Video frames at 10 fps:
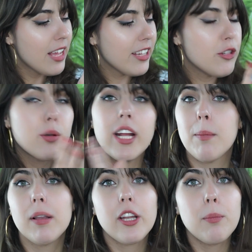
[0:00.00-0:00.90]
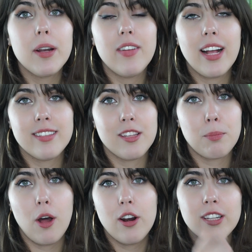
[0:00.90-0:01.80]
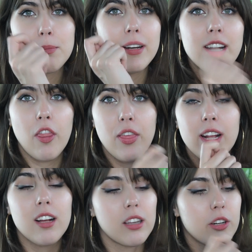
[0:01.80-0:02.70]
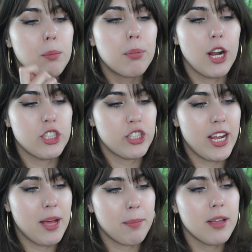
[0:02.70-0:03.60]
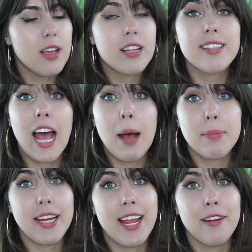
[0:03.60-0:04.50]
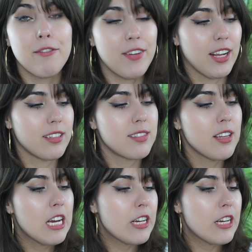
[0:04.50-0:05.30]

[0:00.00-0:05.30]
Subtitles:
they do kick up a little bit of excess product, but nothing a little brush tap can't fix.